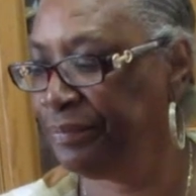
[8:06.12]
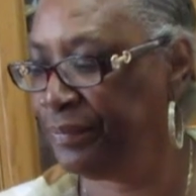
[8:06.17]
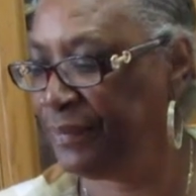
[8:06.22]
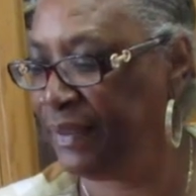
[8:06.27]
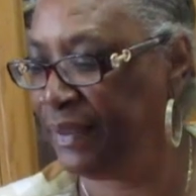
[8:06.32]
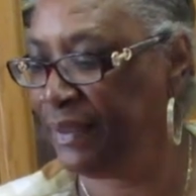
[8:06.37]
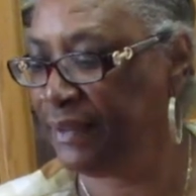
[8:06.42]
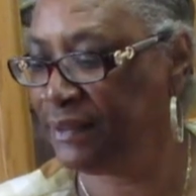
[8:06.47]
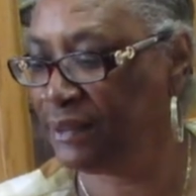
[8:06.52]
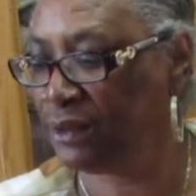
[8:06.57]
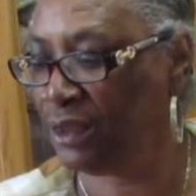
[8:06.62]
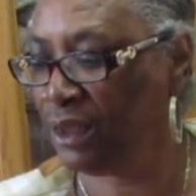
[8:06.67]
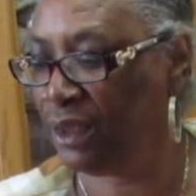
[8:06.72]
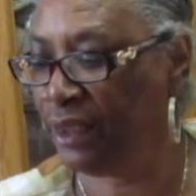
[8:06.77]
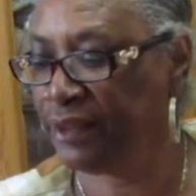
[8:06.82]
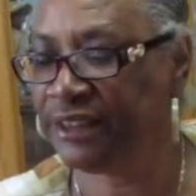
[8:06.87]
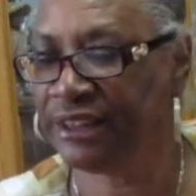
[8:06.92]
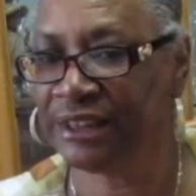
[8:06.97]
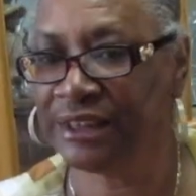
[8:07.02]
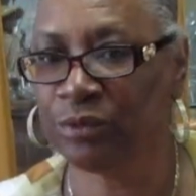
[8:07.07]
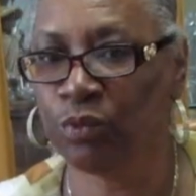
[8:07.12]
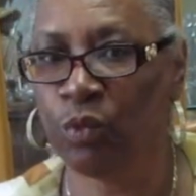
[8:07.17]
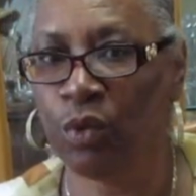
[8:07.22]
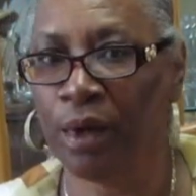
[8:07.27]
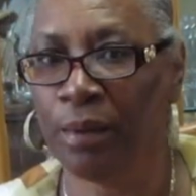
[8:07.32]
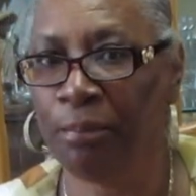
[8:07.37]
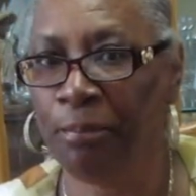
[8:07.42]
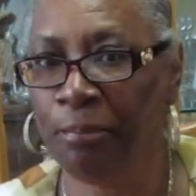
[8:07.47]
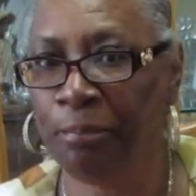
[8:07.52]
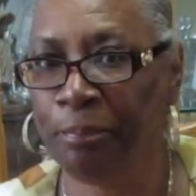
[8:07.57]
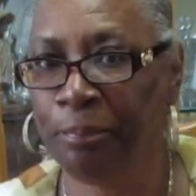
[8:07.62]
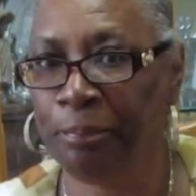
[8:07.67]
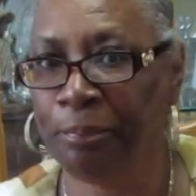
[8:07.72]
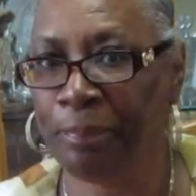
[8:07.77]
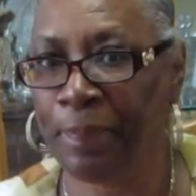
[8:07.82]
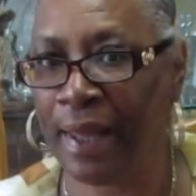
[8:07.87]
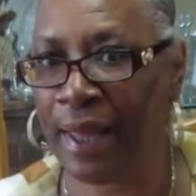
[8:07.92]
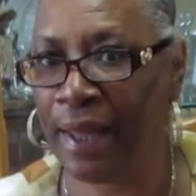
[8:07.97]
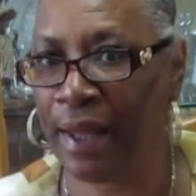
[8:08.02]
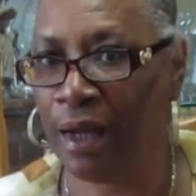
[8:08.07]
these, just one
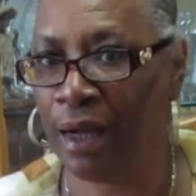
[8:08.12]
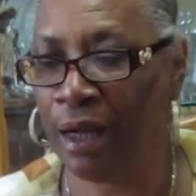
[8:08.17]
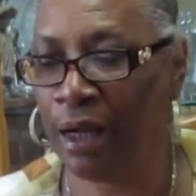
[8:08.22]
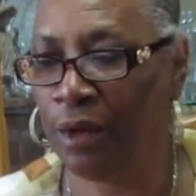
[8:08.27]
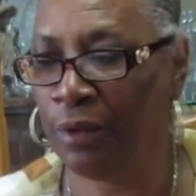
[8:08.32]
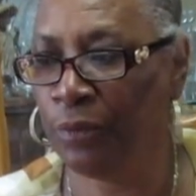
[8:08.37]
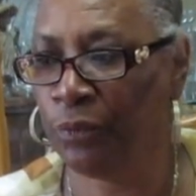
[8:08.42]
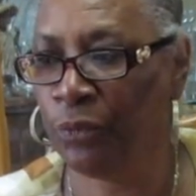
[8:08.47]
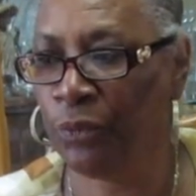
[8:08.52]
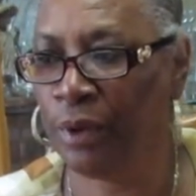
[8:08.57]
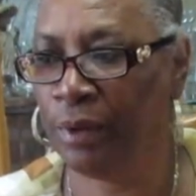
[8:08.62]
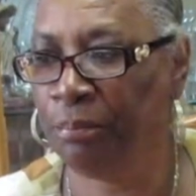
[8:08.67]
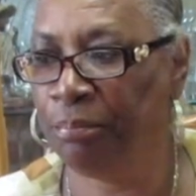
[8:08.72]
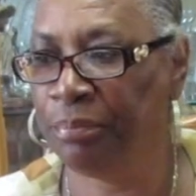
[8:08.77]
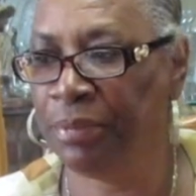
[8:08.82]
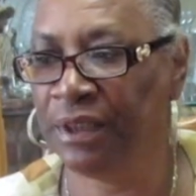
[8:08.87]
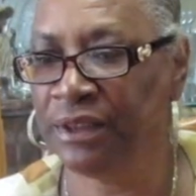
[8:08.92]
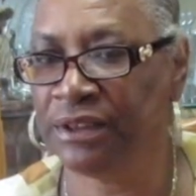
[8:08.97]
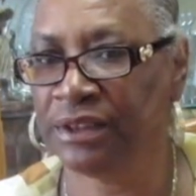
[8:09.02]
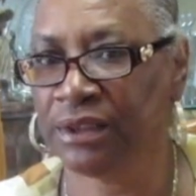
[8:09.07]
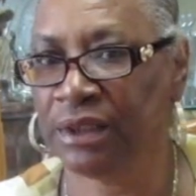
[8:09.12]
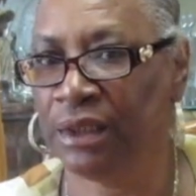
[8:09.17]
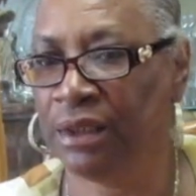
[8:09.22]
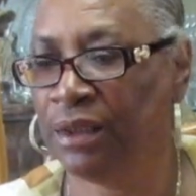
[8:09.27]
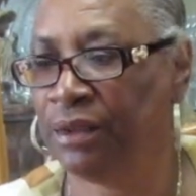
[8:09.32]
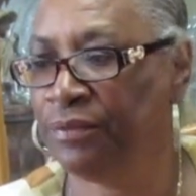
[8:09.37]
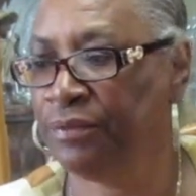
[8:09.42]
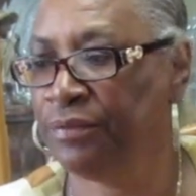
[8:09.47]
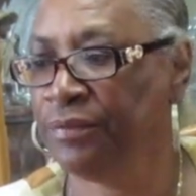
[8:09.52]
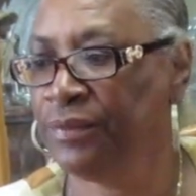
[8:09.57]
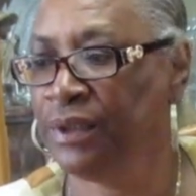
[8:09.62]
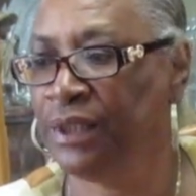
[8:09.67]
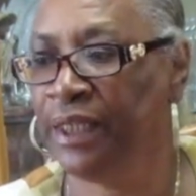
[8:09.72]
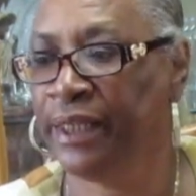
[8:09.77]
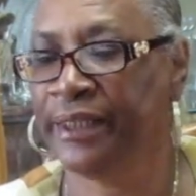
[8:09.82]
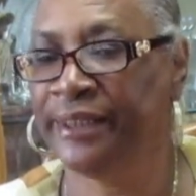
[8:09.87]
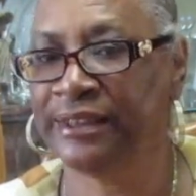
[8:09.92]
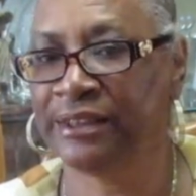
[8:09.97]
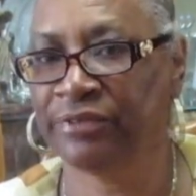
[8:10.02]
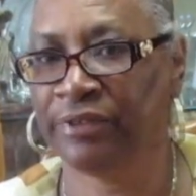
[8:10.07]
bunch of
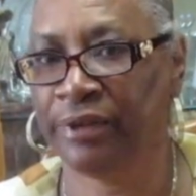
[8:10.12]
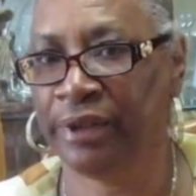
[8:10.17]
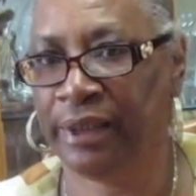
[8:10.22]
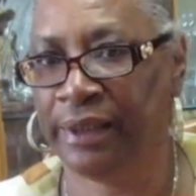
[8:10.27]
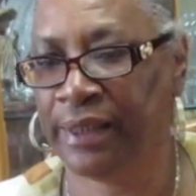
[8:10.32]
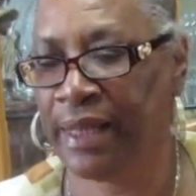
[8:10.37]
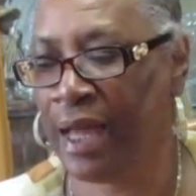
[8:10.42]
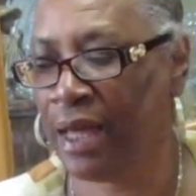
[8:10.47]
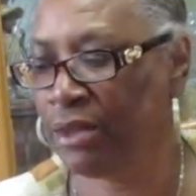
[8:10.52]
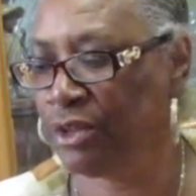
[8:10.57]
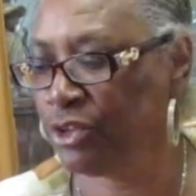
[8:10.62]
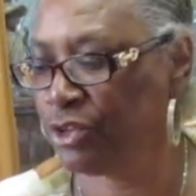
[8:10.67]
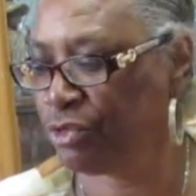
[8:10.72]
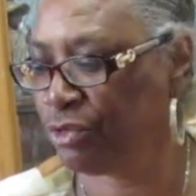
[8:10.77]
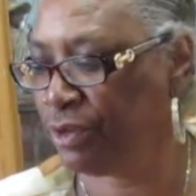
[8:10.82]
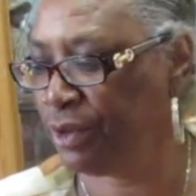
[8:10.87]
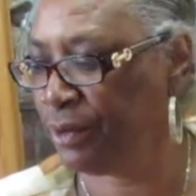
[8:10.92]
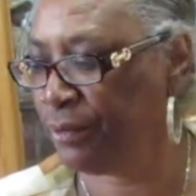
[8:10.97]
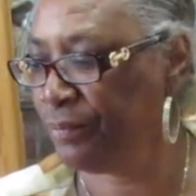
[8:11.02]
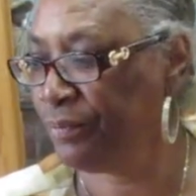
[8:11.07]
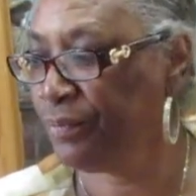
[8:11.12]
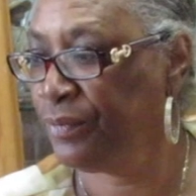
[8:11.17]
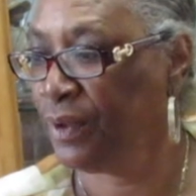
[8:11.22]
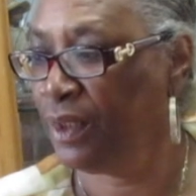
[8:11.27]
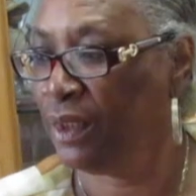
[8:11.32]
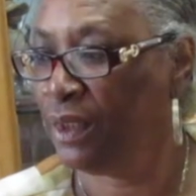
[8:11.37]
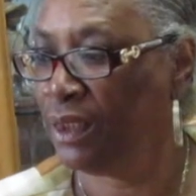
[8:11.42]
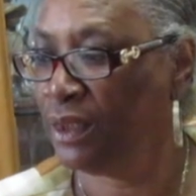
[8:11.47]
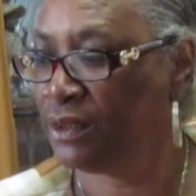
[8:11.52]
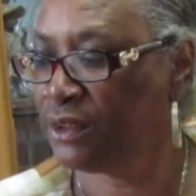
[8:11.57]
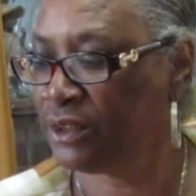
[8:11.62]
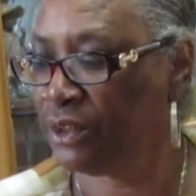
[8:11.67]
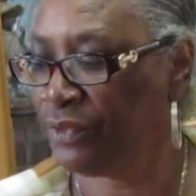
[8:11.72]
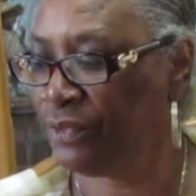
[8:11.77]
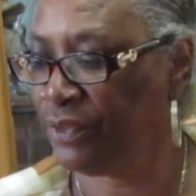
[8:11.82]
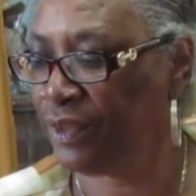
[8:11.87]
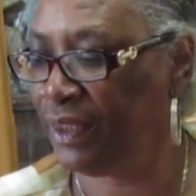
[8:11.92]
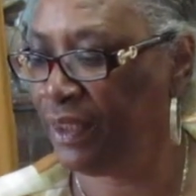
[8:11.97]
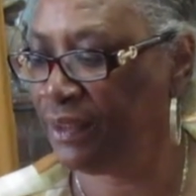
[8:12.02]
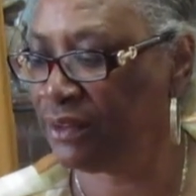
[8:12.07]
lilies from the Dollar Tree. So
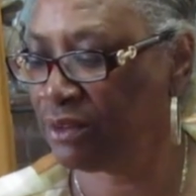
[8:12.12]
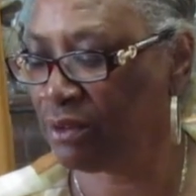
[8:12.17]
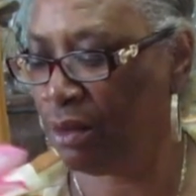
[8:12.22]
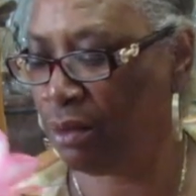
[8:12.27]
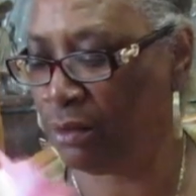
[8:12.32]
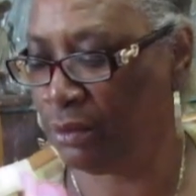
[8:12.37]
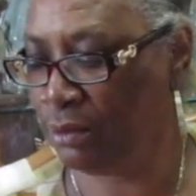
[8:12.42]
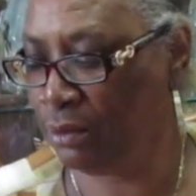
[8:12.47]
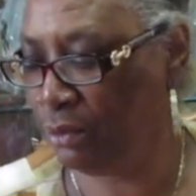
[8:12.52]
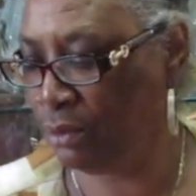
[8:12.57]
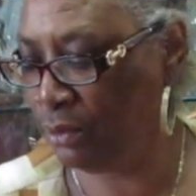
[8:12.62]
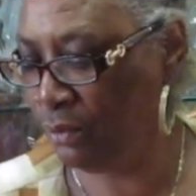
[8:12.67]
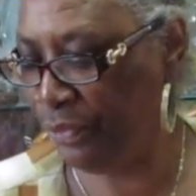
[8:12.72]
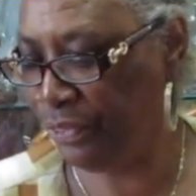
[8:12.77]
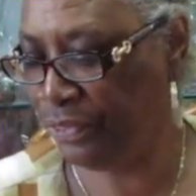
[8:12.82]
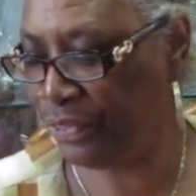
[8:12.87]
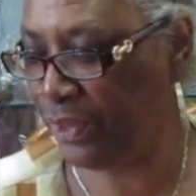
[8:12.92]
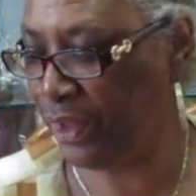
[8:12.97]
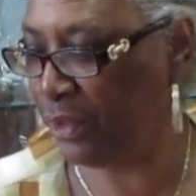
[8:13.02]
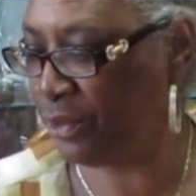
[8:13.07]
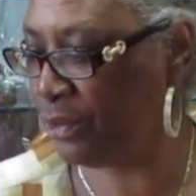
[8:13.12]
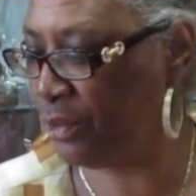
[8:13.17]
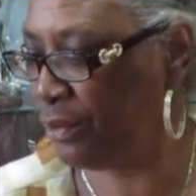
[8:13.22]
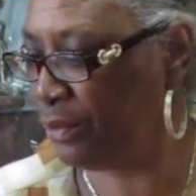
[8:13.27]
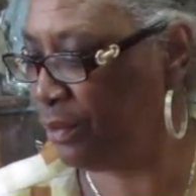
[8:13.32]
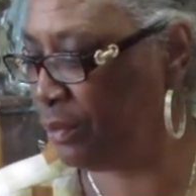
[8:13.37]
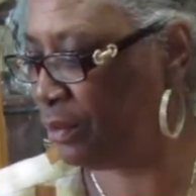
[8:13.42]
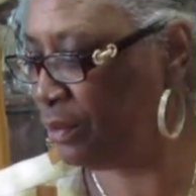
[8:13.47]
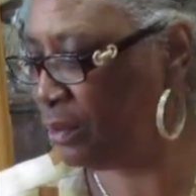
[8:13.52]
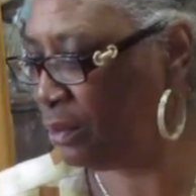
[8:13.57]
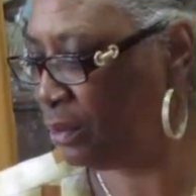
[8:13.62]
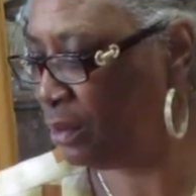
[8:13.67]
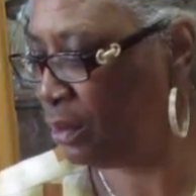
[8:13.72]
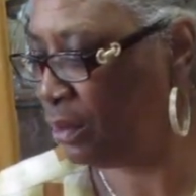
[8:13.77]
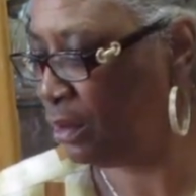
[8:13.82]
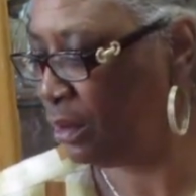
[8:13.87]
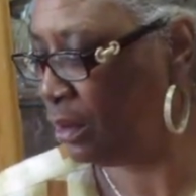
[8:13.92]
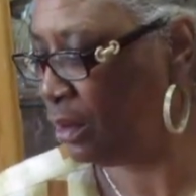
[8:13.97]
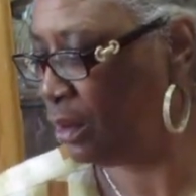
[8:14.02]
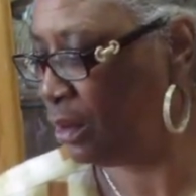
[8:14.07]
these are a little thinner
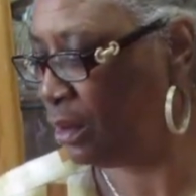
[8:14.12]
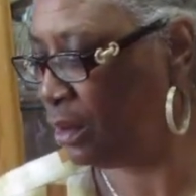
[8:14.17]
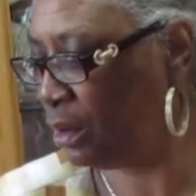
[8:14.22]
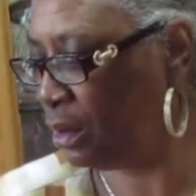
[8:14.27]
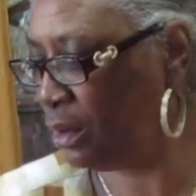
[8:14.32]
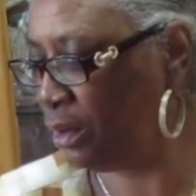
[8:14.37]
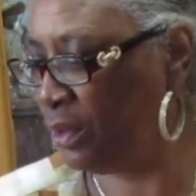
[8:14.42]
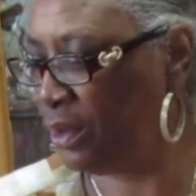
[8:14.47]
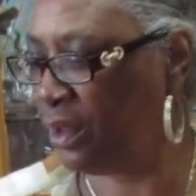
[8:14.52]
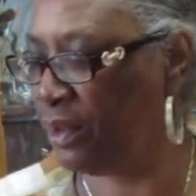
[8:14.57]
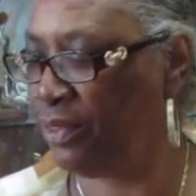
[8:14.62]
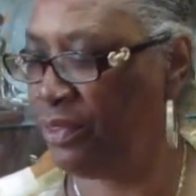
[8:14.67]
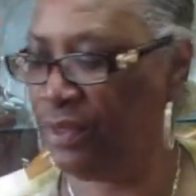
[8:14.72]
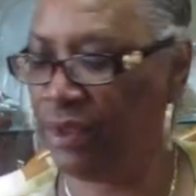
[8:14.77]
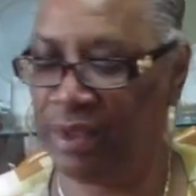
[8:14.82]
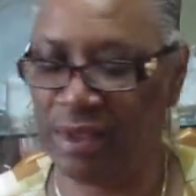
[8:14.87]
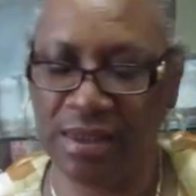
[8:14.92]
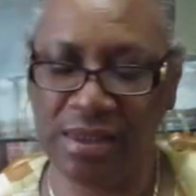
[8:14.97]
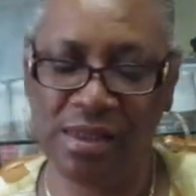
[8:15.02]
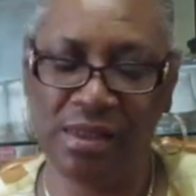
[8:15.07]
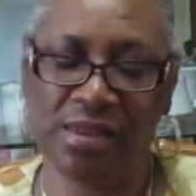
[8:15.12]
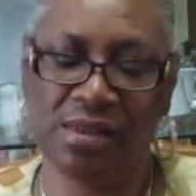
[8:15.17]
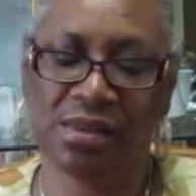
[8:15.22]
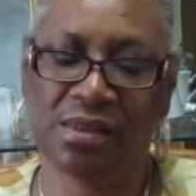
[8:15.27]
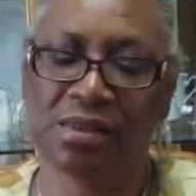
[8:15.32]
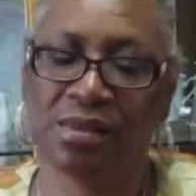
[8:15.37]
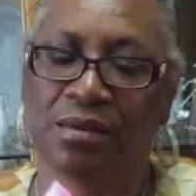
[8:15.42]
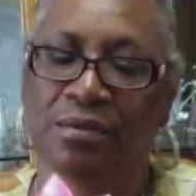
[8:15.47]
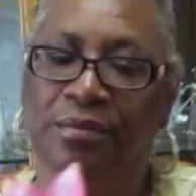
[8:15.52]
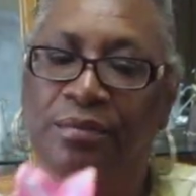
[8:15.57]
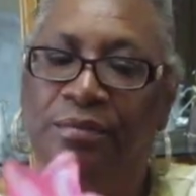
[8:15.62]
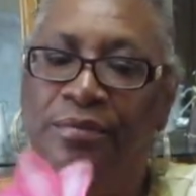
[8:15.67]
than these